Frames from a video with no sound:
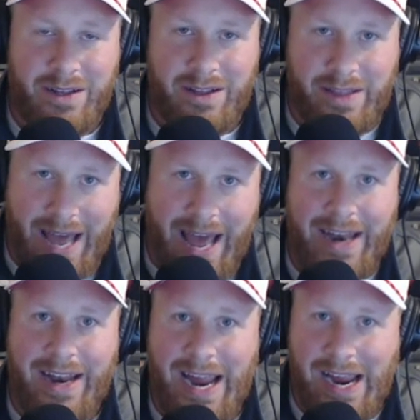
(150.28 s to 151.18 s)

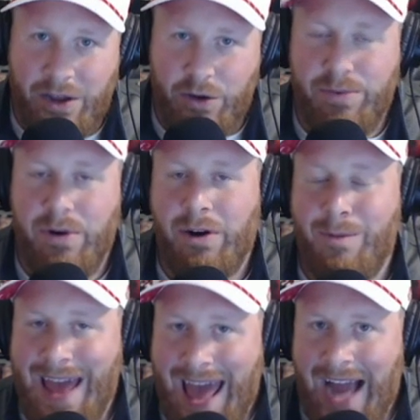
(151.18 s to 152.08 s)
That AAU program
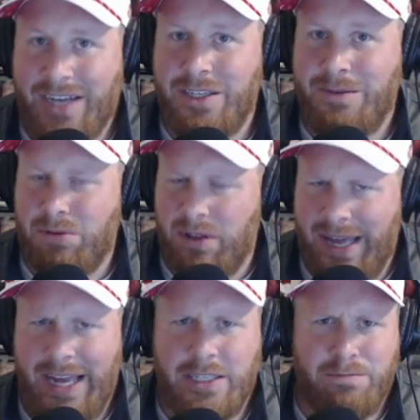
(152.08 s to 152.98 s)
actually
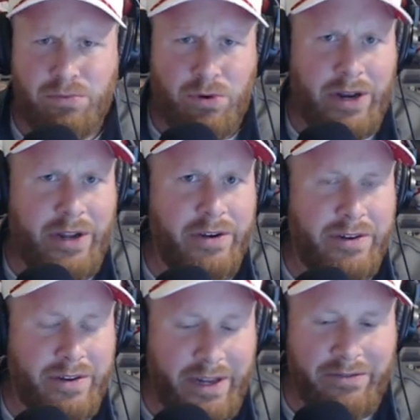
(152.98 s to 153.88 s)
plays pretty good
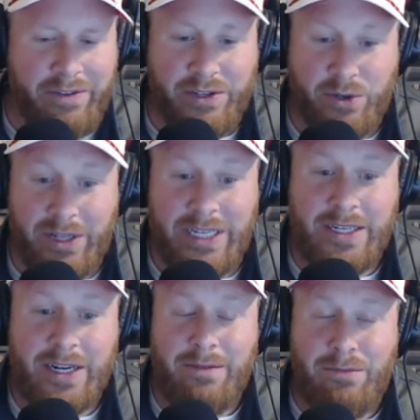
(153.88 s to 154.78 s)
defense, or at least
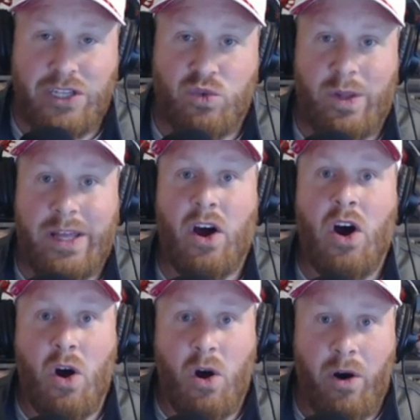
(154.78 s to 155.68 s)
plays really
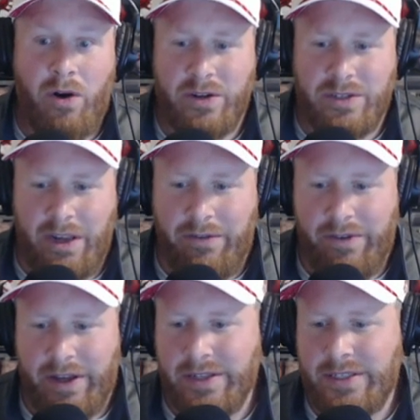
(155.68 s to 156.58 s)
hard on
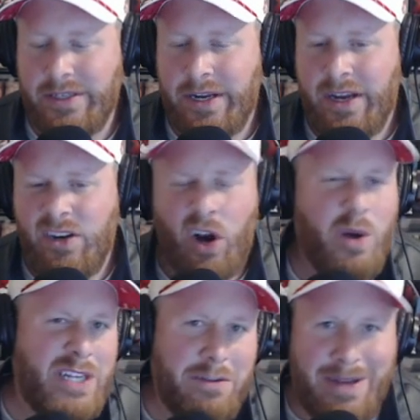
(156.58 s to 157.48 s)
defense. Don't
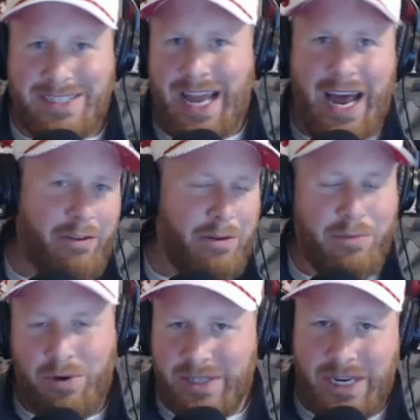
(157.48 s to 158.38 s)
always have the best scouting
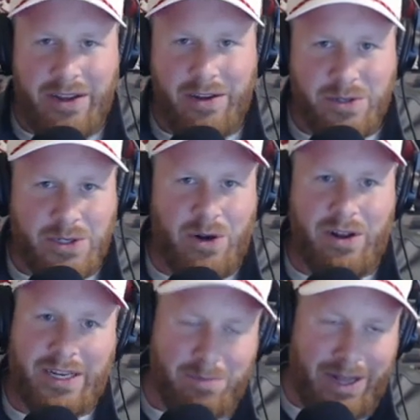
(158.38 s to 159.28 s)
reports in AAU, so it's hard
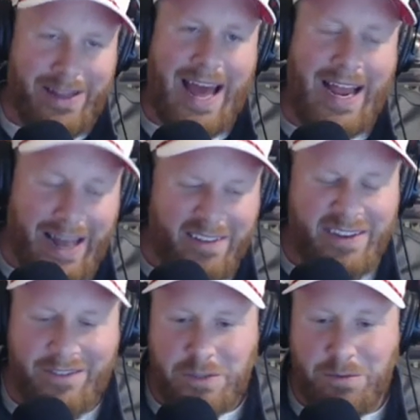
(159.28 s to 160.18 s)
to play that kind of
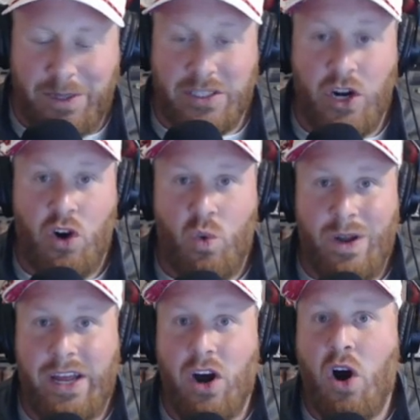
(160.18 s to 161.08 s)
defense. Plays
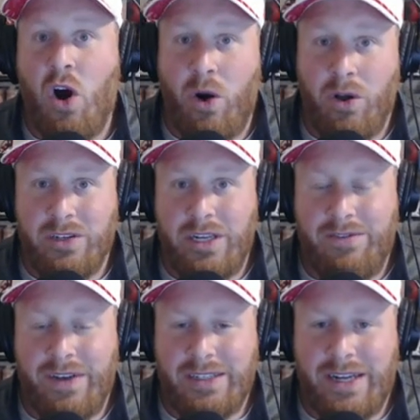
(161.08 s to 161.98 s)
really hard on
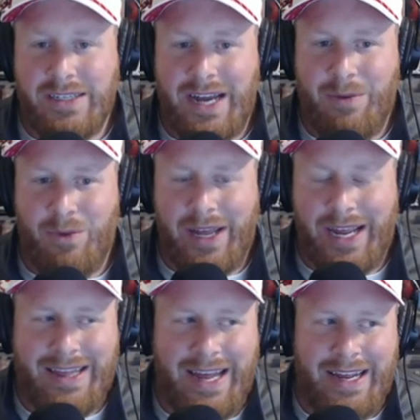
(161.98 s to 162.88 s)
defense at a time where
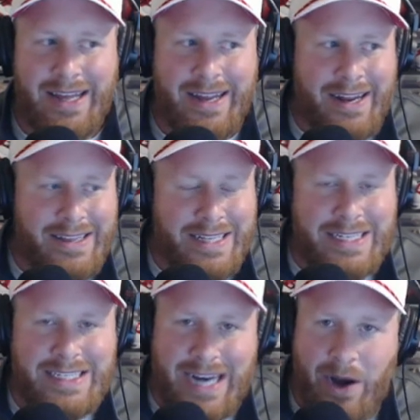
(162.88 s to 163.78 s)
I think the
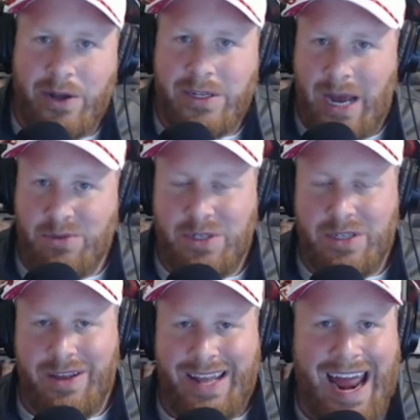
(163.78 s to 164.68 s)
stereotypes would
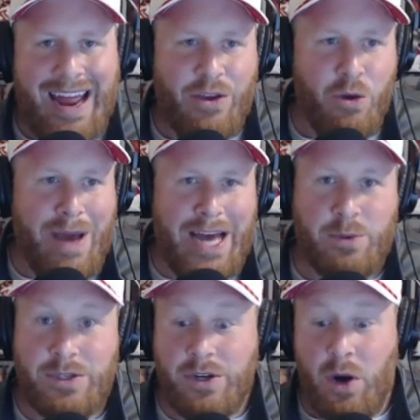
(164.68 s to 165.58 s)
tell you that AAU
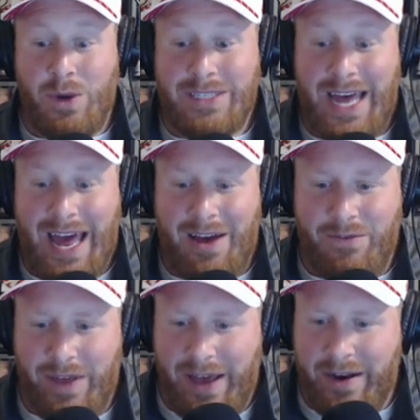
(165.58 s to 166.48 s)
basketball doesn't always
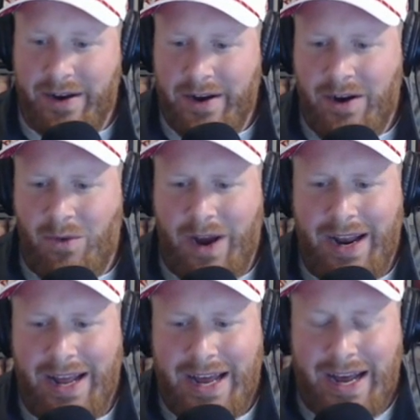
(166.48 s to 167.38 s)
have that,
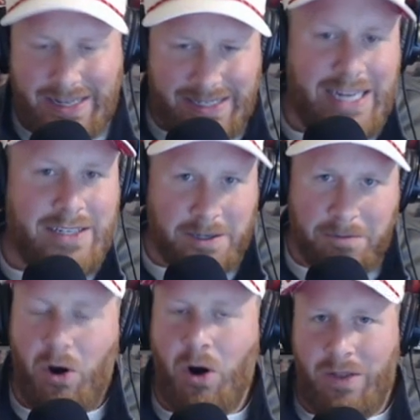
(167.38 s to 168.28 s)
right? Aziz is a
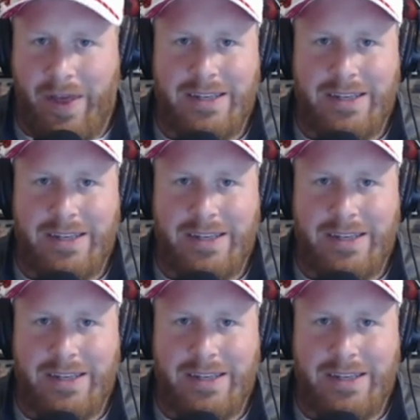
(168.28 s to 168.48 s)
part of that.